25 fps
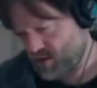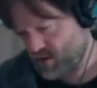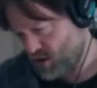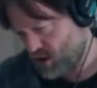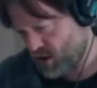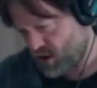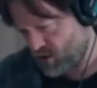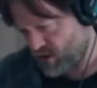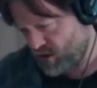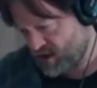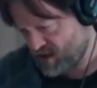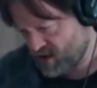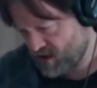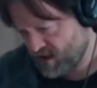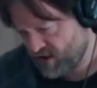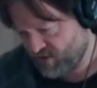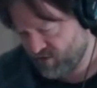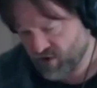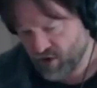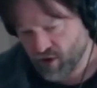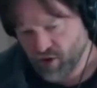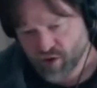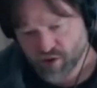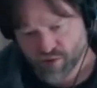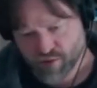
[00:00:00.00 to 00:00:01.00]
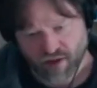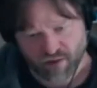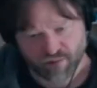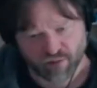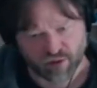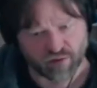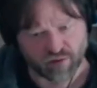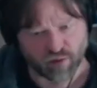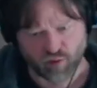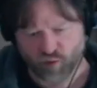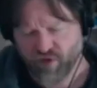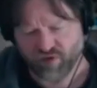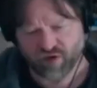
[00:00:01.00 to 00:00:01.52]
easily for those
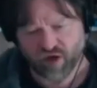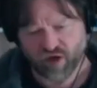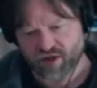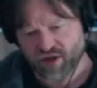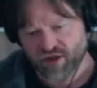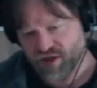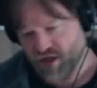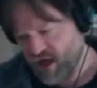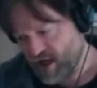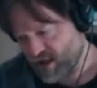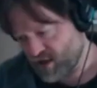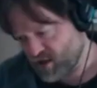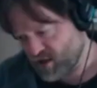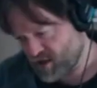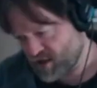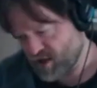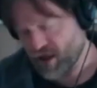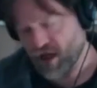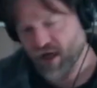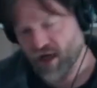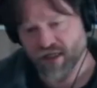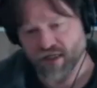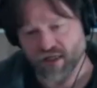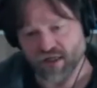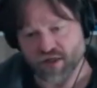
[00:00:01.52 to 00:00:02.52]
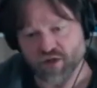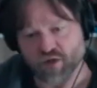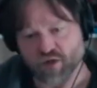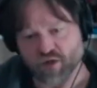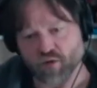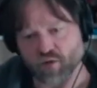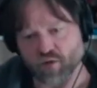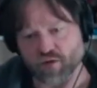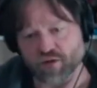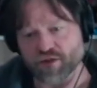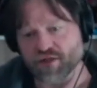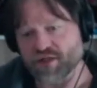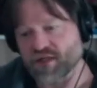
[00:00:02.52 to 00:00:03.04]
people, but we've got designers and high-end
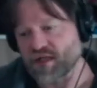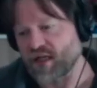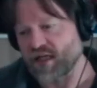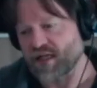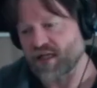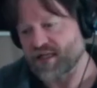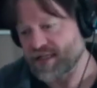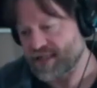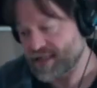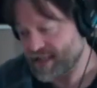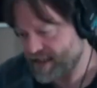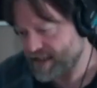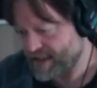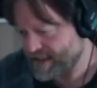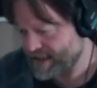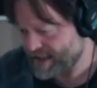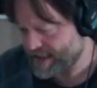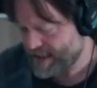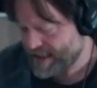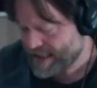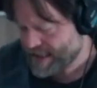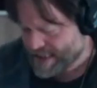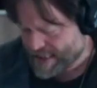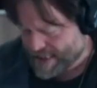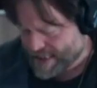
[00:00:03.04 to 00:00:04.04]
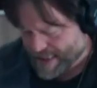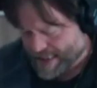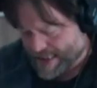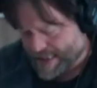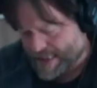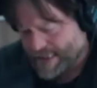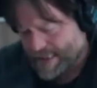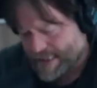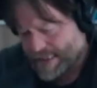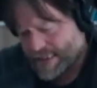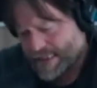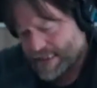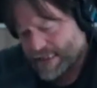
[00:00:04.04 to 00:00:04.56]
tools. And I'd say,
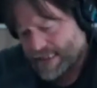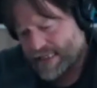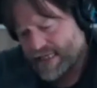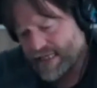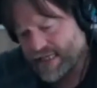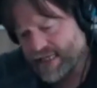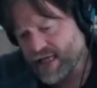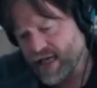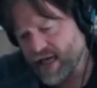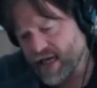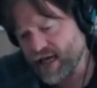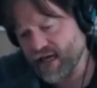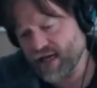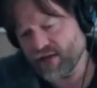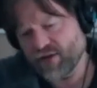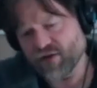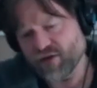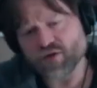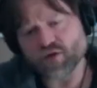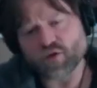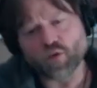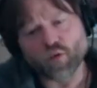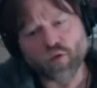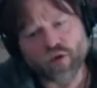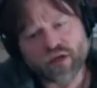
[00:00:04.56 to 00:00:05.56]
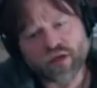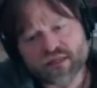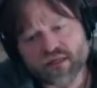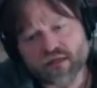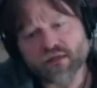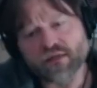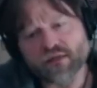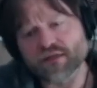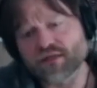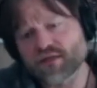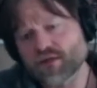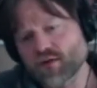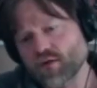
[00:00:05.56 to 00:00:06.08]
yeah, there's a
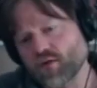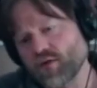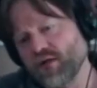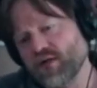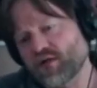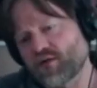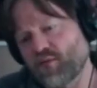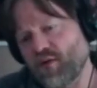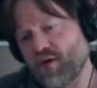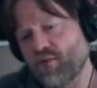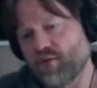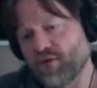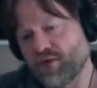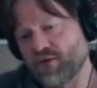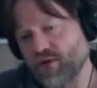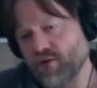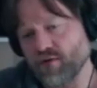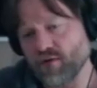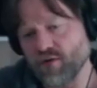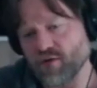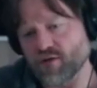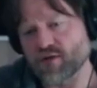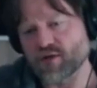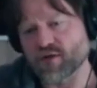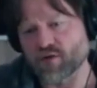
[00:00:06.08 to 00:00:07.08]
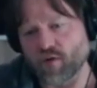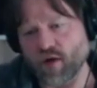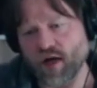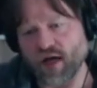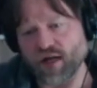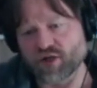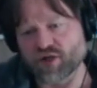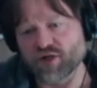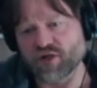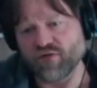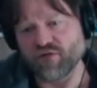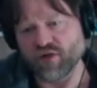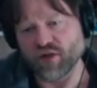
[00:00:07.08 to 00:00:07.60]
reason that serious people don't use
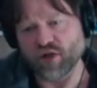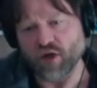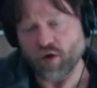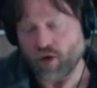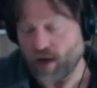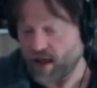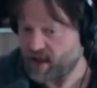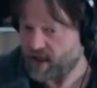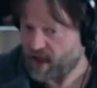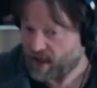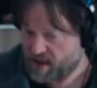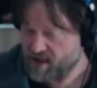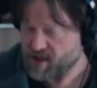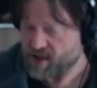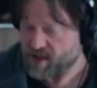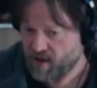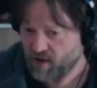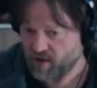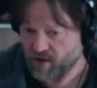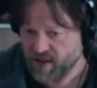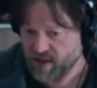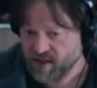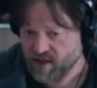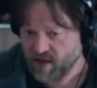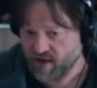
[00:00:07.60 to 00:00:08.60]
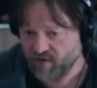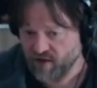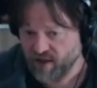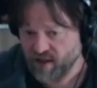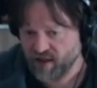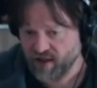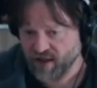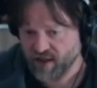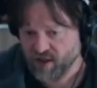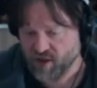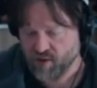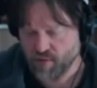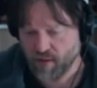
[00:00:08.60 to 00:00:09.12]
Scratch, even though I say all these lovely
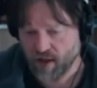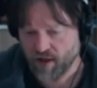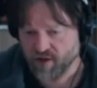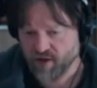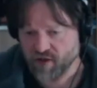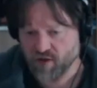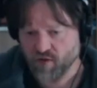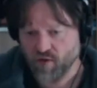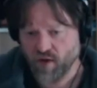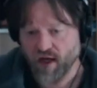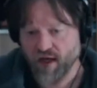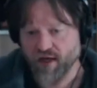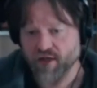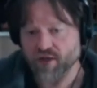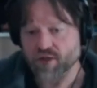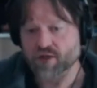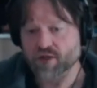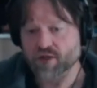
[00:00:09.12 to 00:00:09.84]
things about Scratch.